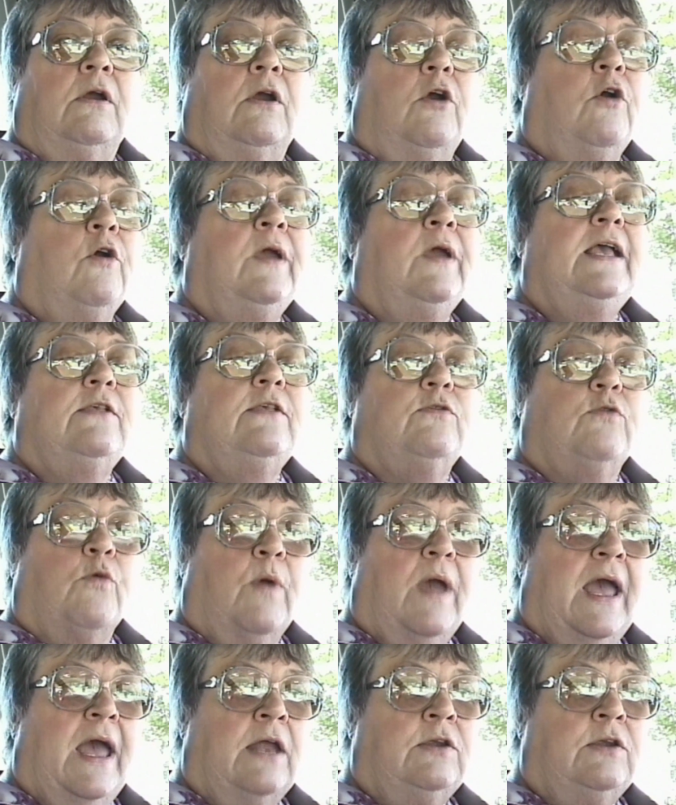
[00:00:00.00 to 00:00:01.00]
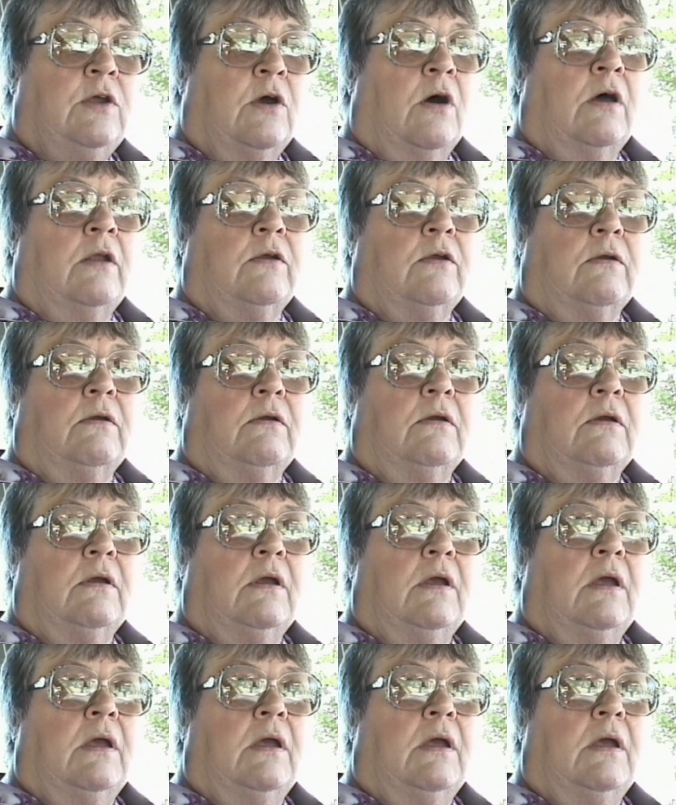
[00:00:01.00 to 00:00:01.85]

or his granddaughter,